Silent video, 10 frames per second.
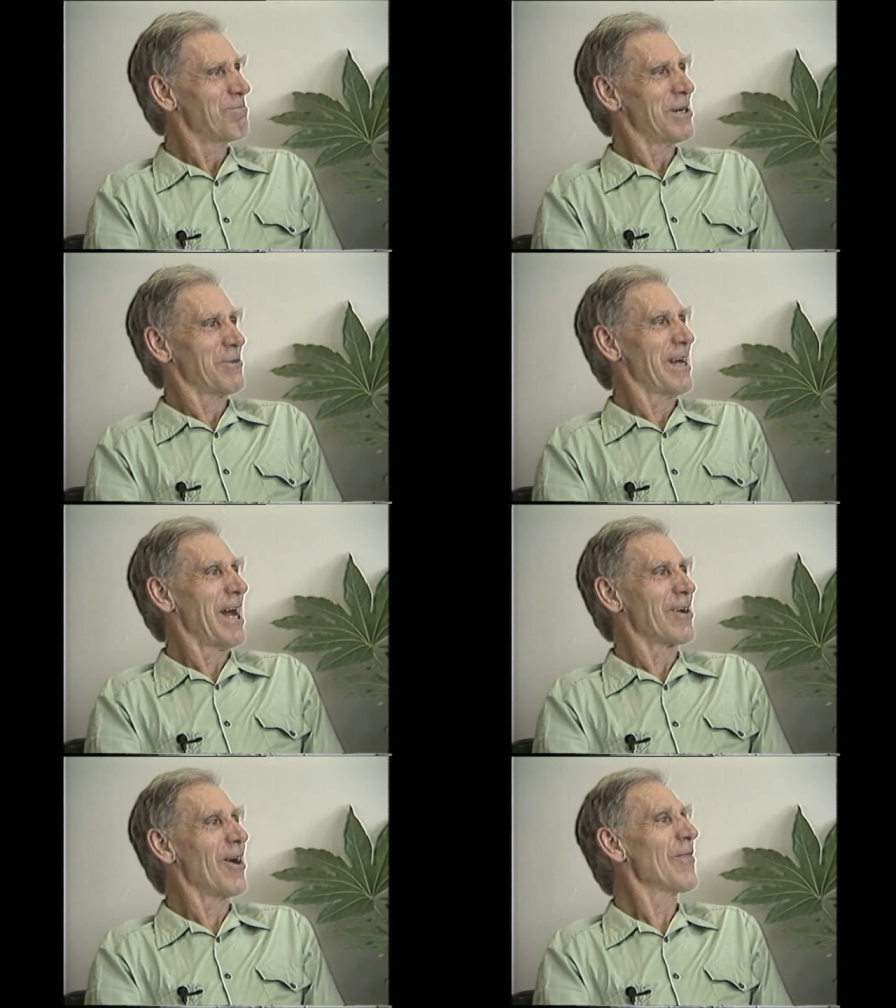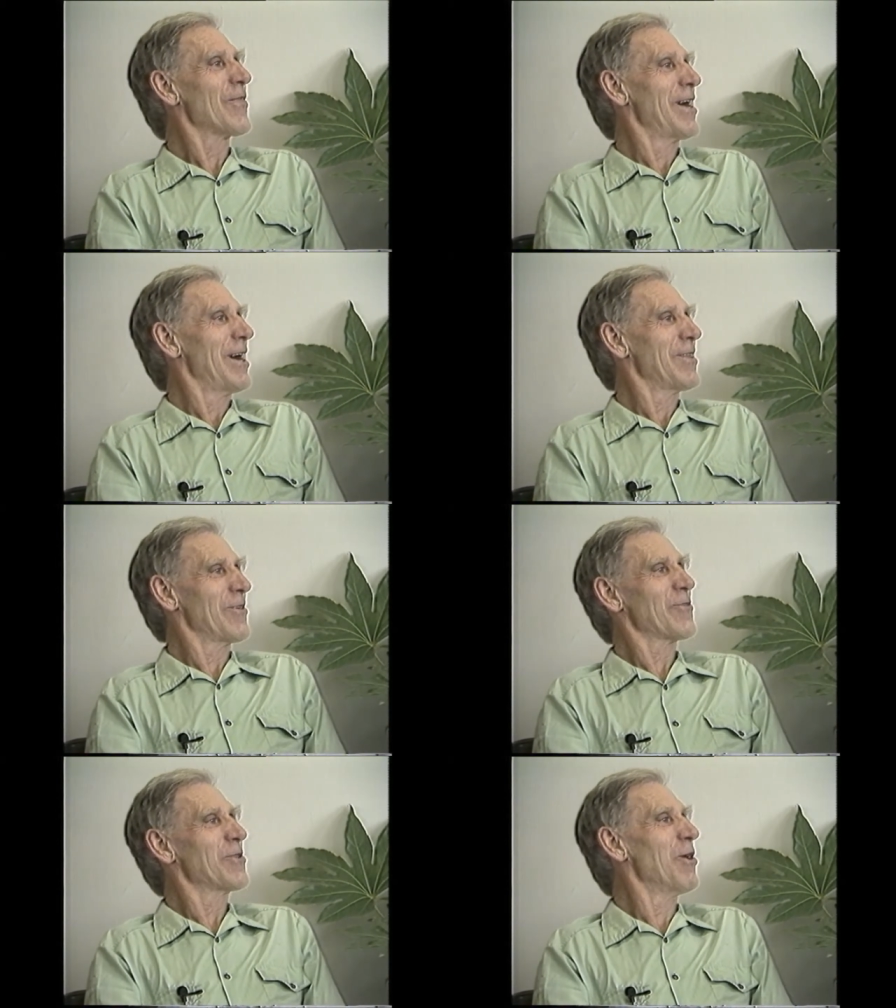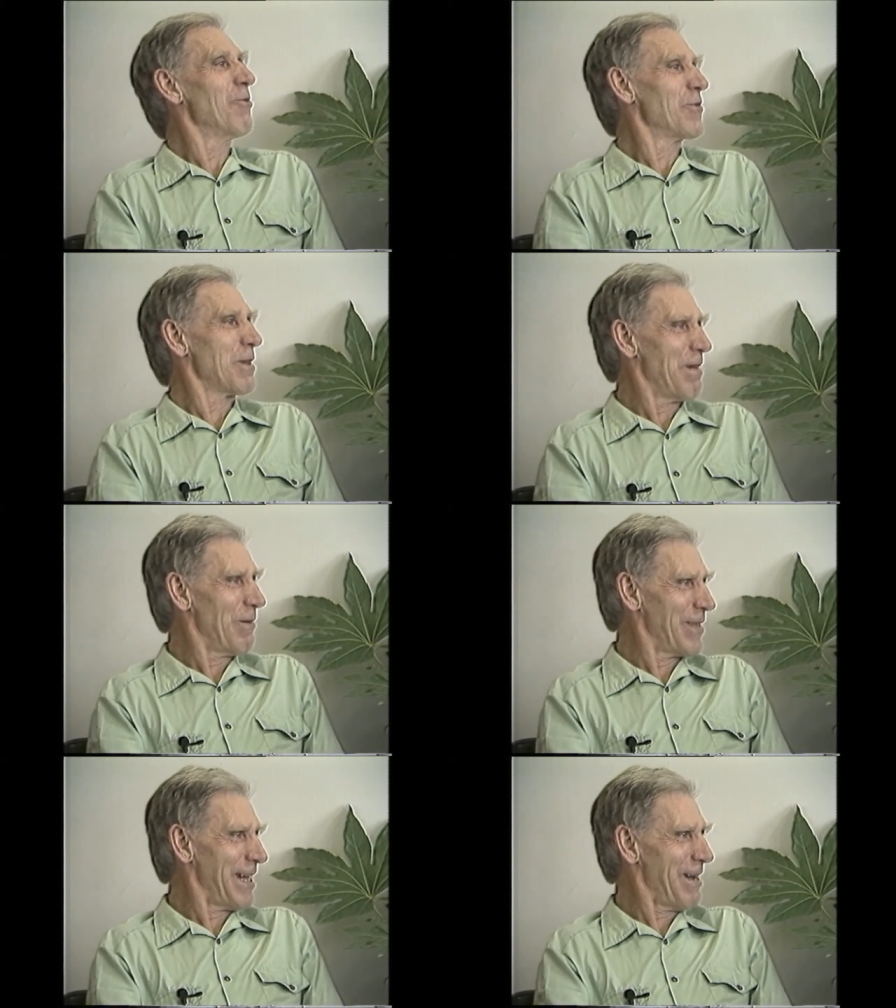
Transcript: But when I got there, the snow was above the